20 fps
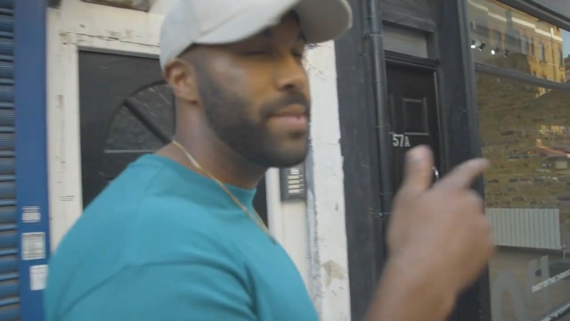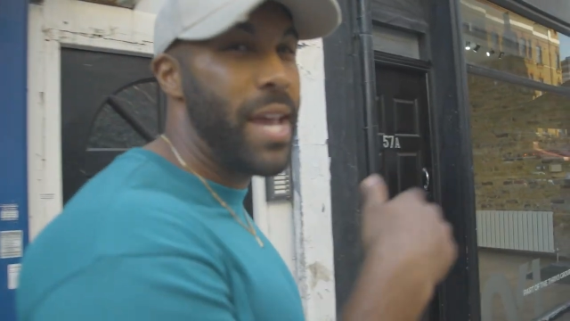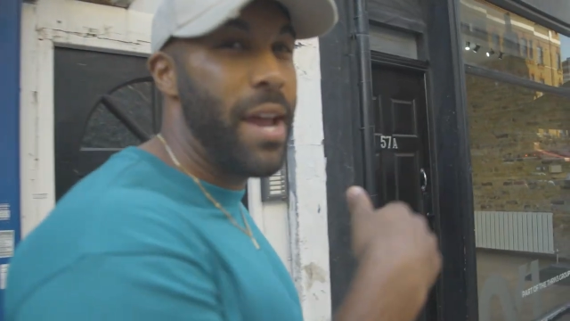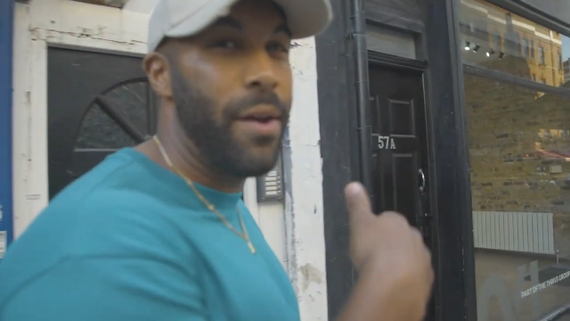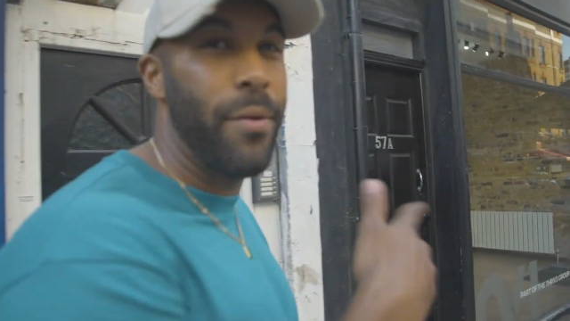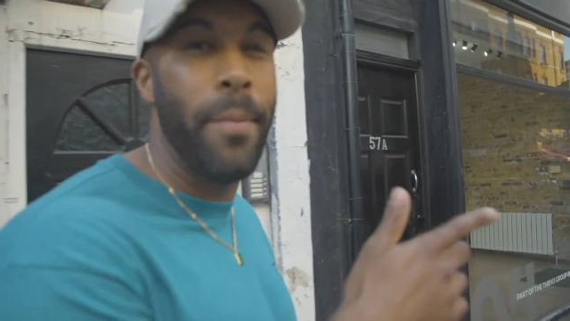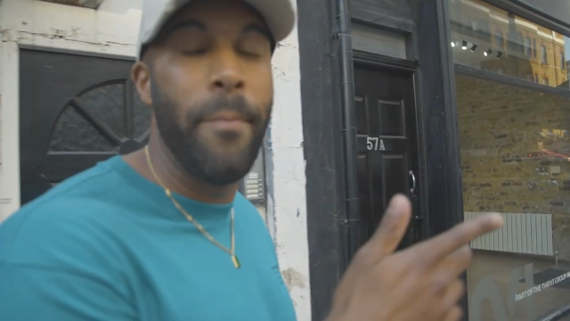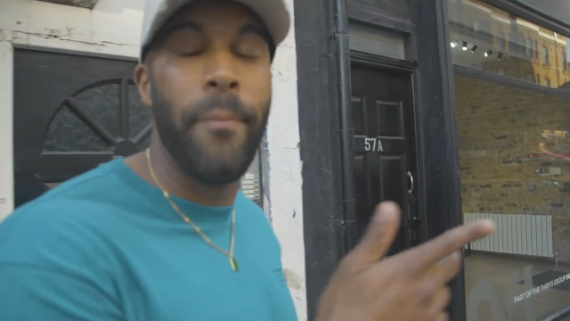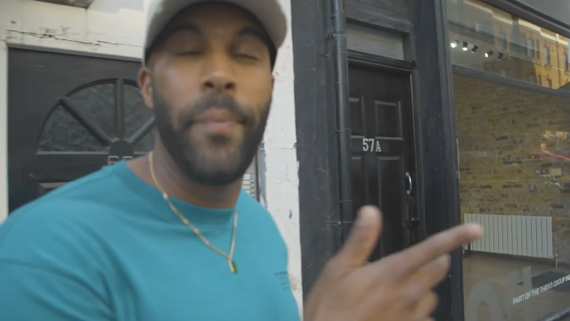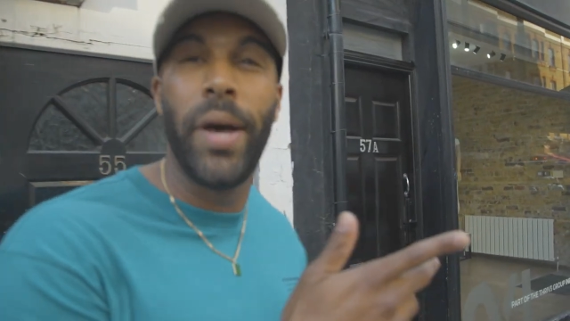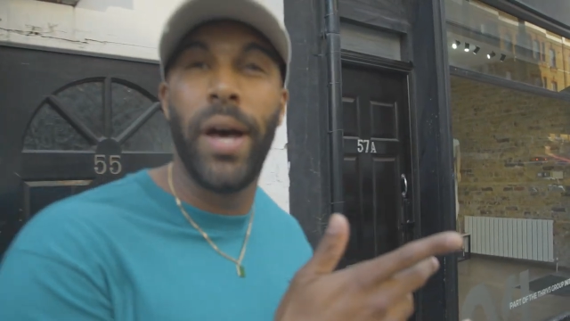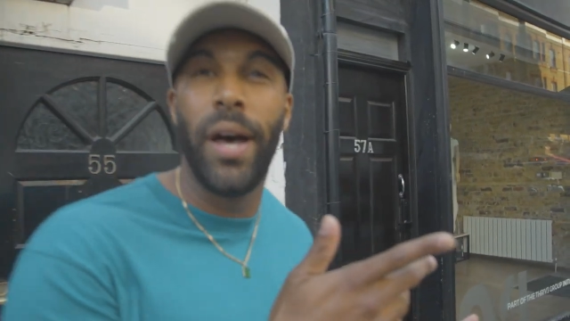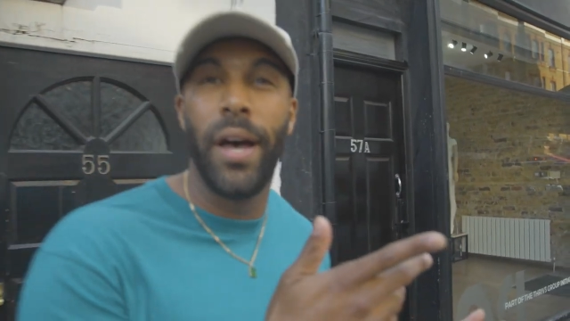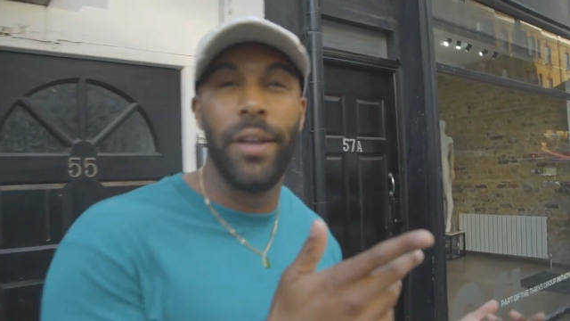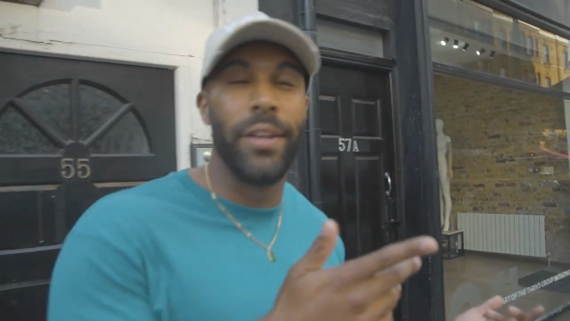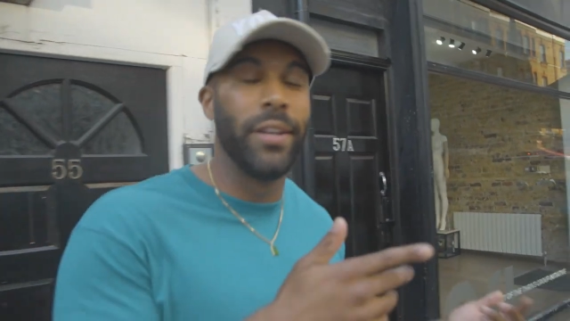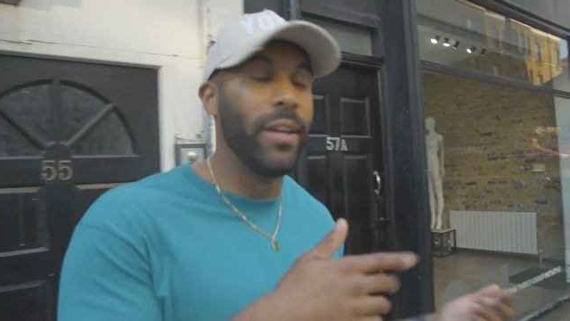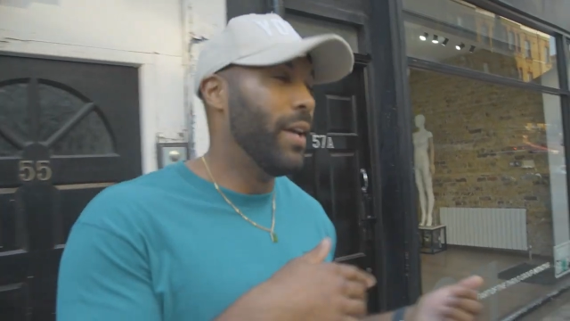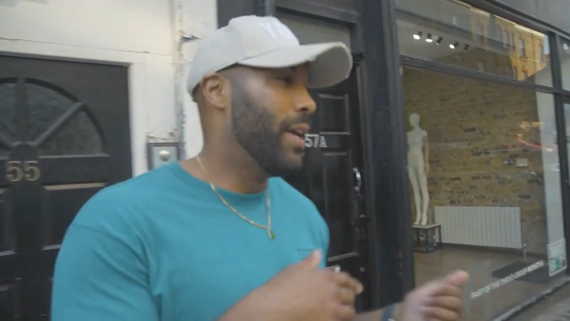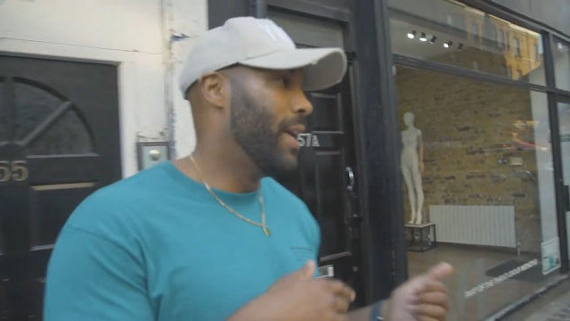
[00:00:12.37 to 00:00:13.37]
Erin
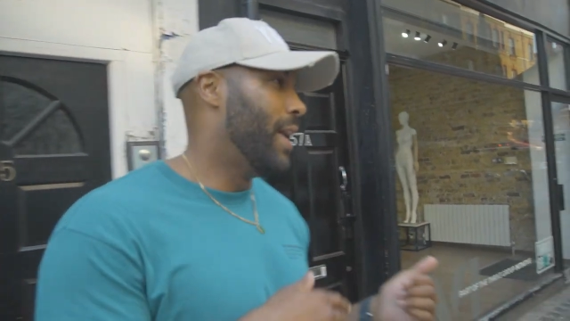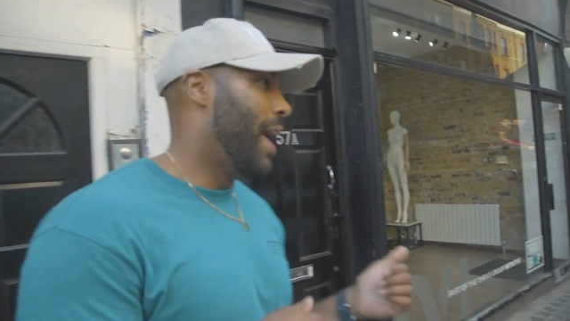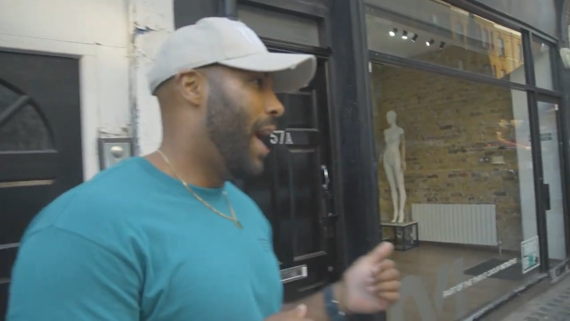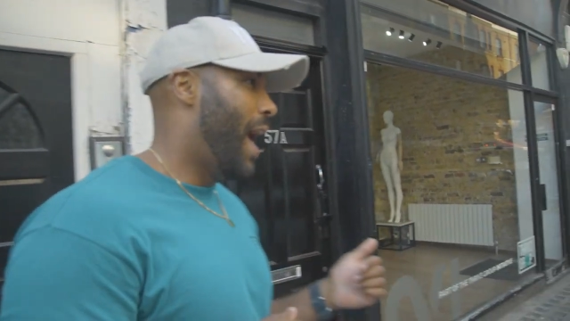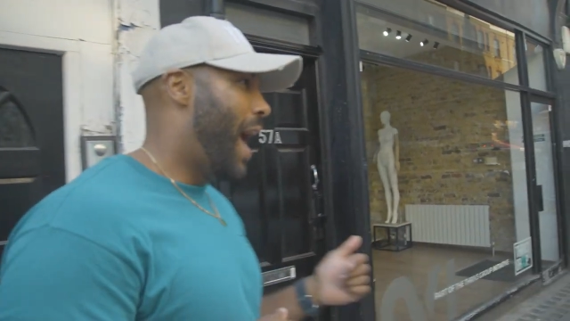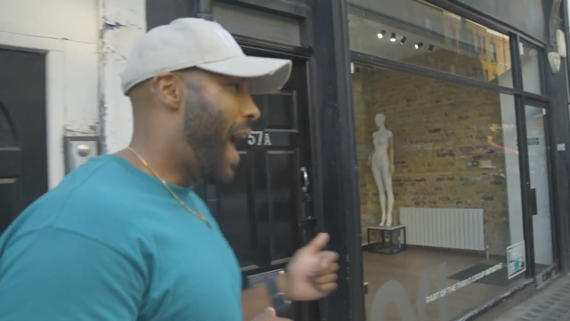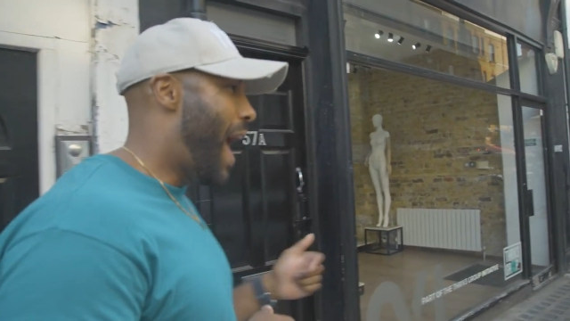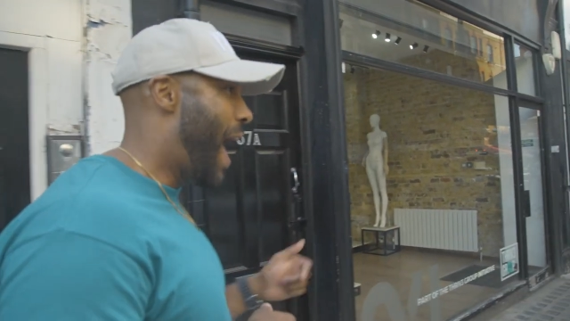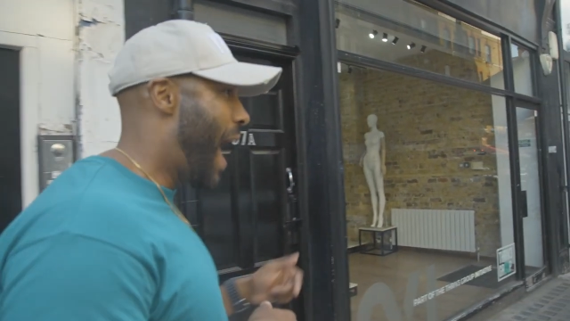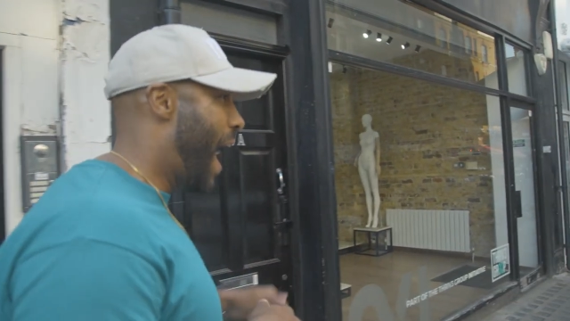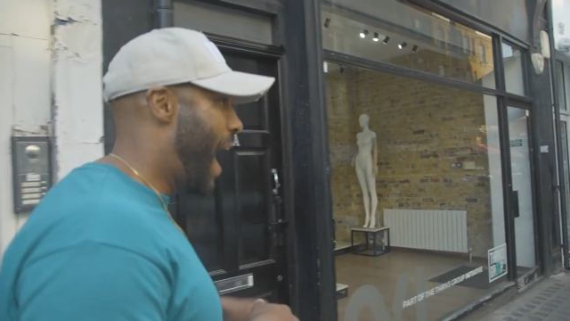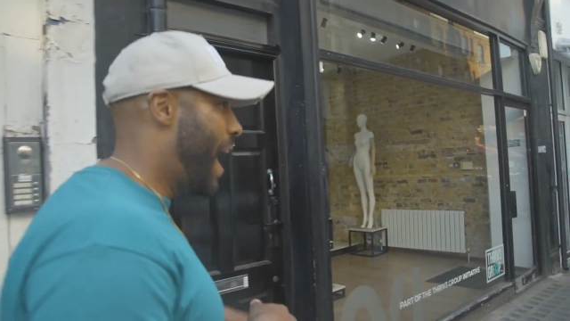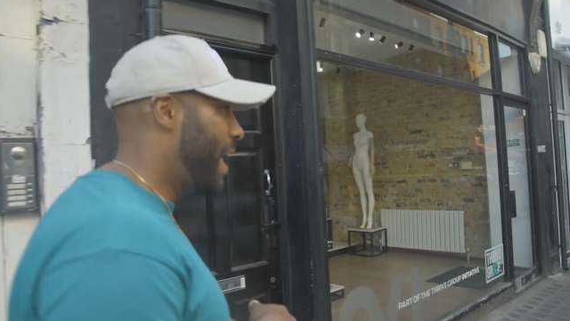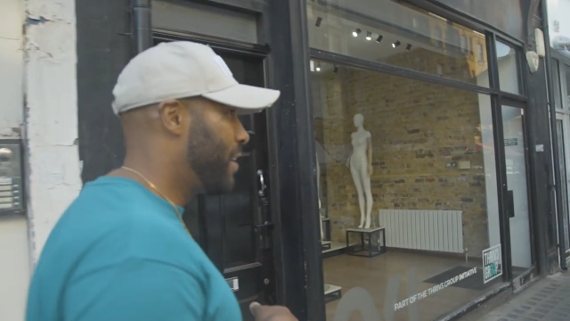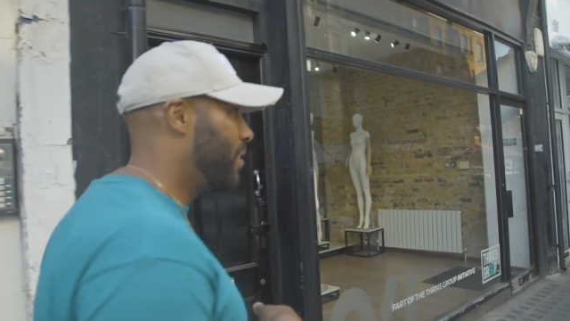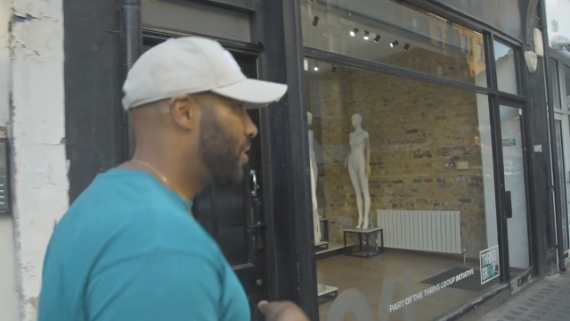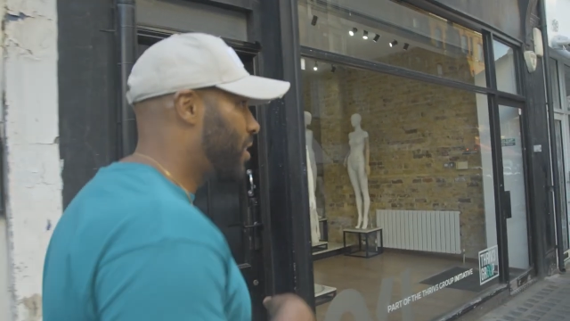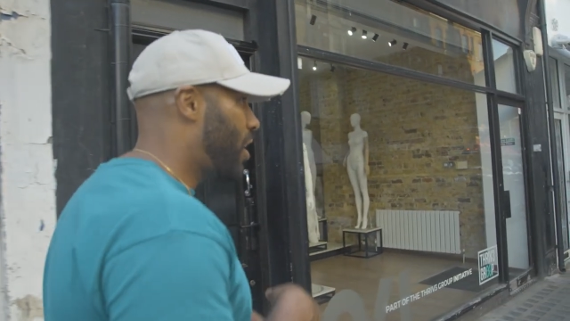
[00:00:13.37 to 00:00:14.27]
Bird, and